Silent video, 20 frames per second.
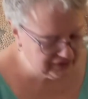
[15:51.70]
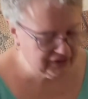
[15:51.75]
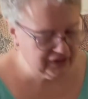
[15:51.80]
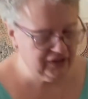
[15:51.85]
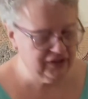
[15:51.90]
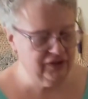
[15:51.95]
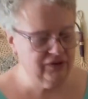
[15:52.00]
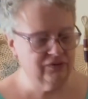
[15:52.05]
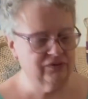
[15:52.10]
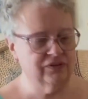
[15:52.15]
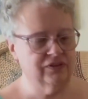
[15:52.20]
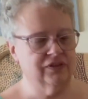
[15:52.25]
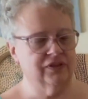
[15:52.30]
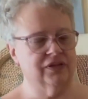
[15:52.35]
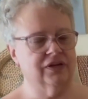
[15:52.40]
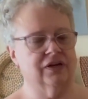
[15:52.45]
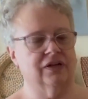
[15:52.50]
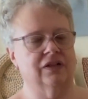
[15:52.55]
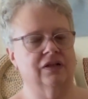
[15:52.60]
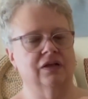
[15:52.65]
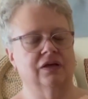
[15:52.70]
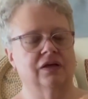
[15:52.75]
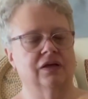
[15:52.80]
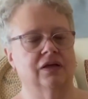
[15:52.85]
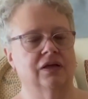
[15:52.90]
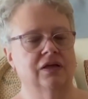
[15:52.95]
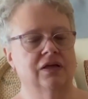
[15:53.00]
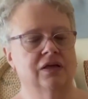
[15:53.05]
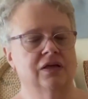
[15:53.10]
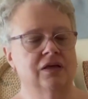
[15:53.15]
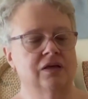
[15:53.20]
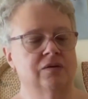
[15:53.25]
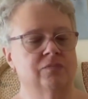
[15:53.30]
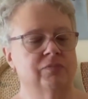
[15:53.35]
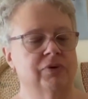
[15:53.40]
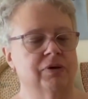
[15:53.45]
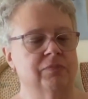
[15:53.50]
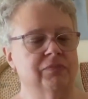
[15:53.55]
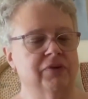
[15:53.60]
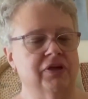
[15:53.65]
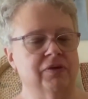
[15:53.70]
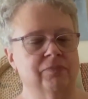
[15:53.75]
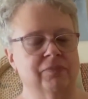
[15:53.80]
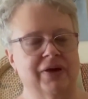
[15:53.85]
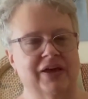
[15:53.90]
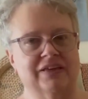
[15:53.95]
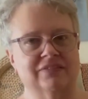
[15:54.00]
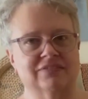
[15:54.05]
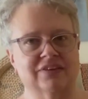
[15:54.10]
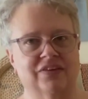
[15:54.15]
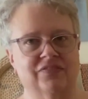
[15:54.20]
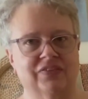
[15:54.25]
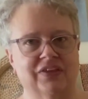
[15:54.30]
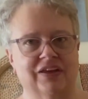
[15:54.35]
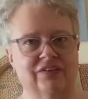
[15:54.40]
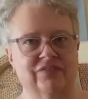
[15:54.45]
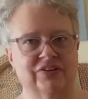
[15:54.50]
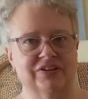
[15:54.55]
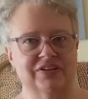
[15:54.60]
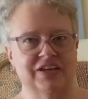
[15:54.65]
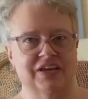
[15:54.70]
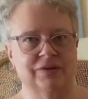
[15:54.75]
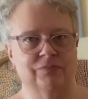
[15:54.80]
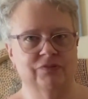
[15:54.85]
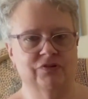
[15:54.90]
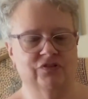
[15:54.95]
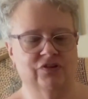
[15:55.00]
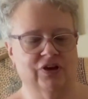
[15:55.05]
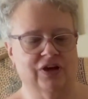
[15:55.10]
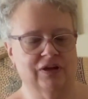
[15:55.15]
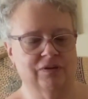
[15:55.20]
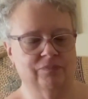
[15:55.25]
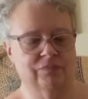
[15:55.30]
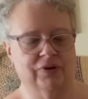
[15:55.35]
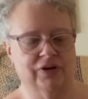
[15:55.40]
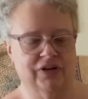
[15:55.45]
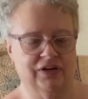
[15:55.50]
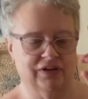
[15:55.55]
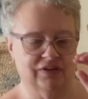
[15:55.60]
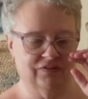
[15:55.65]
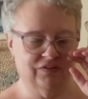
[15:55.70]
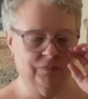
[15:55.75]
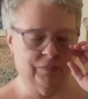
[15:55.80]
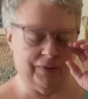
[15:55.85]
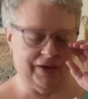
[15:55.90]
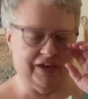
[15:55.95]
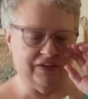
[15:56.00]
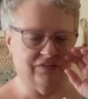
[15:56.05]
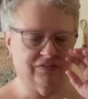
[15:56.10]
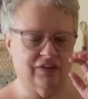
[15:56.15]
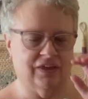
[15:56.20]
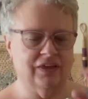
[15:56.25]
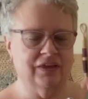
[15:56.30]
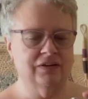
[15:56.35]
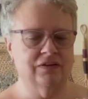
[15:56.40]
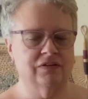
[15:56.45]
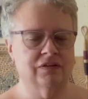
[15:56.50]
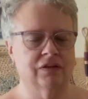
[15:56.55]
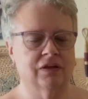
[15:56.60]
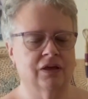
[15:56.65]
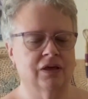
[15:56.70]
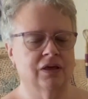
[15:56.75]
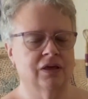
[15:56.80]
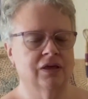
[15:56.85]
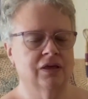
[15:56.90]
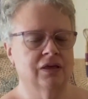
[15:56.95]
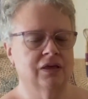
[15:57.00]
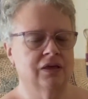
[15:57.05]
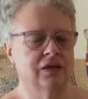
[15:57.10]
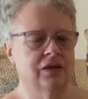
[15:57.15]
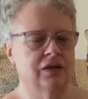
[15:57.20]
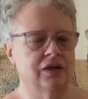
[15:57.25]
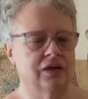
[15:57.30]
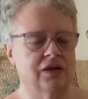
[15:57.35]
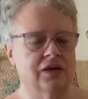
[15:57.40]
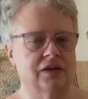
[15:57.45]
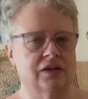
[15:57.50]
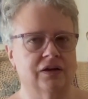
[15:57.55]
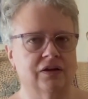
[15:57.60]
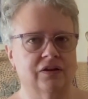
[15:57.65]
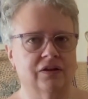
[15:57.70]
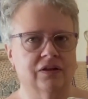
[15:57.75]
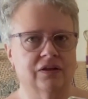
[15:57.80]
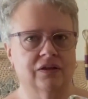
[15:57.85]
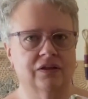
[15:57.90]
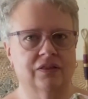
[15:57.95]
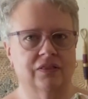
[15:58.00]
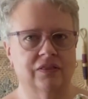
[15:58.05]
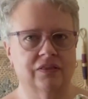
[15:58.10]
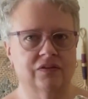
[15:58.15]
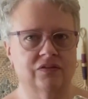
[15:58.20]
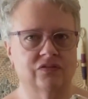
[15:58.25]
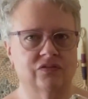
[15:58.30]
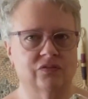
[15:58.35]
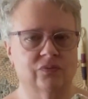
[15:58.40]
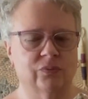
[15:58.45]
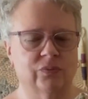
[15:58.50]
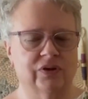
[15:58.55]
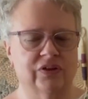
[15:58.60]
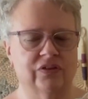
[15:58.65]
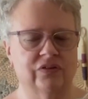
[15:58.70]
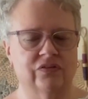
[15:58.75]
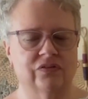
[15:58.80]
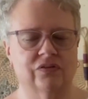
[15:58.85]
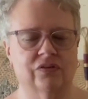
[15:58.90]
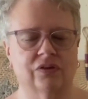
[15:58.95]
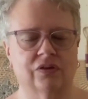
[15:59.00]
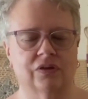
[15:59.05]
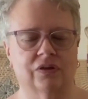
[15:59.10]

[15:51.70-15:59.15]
cute little pumpkin basket. They have it taped shut, but it is a basket. And this was